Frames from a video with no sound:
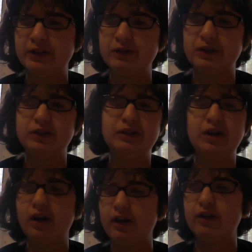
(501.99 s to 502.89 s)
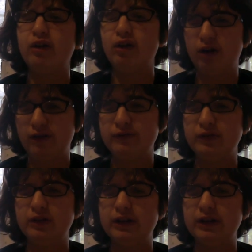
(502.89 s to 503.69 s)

who is god awful,